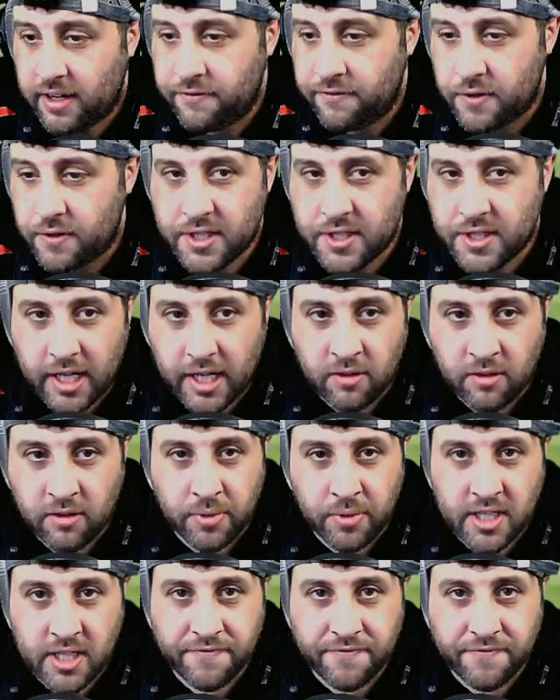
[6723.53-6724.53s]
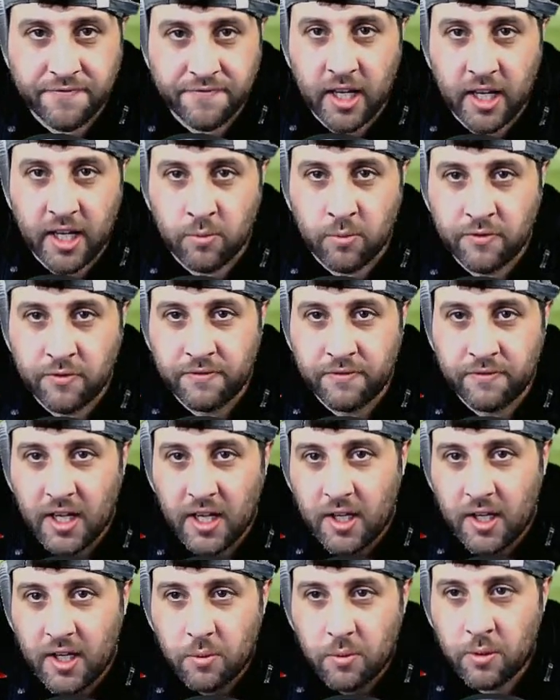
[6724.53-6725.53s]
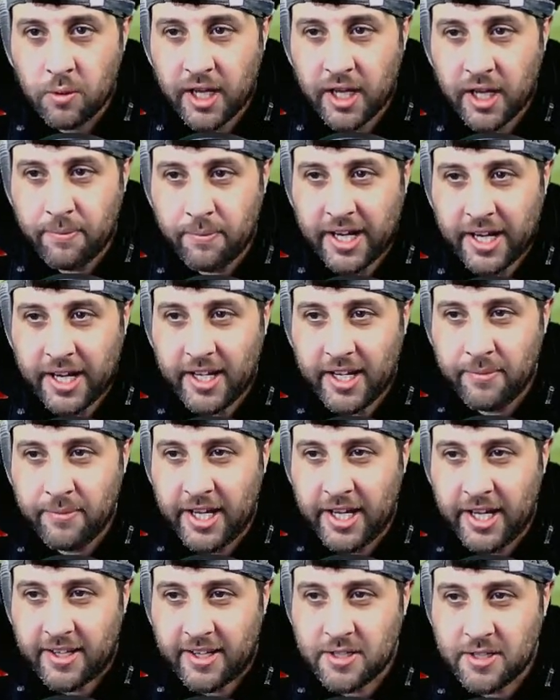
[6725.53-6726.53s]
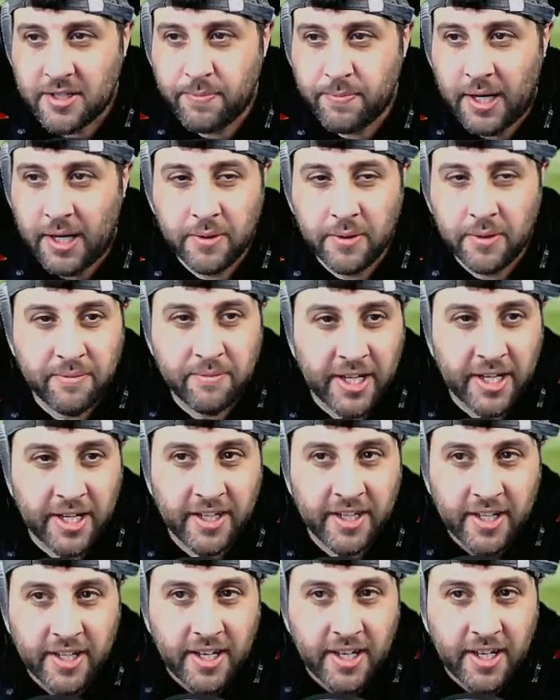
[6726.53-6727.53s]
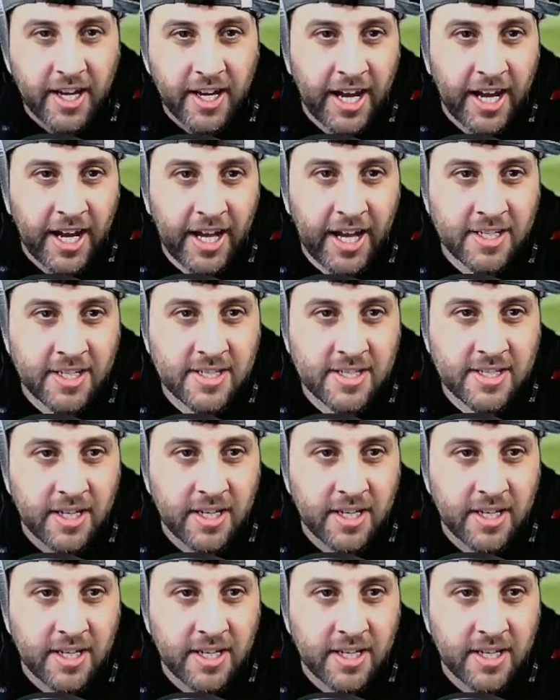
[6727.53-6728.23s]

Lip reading: a second, but it's fine. We'll get it back in a minute. Just bear with me as